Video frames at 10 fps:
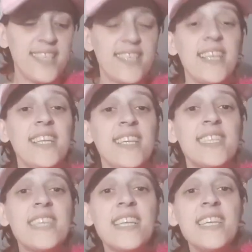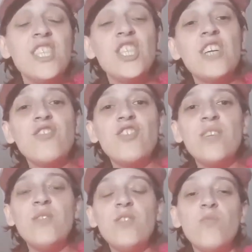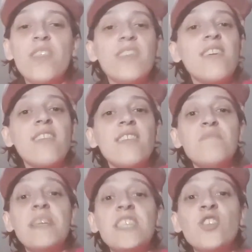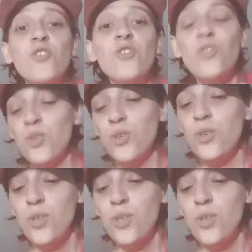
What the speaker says: Silly, silly children with nothing better to do.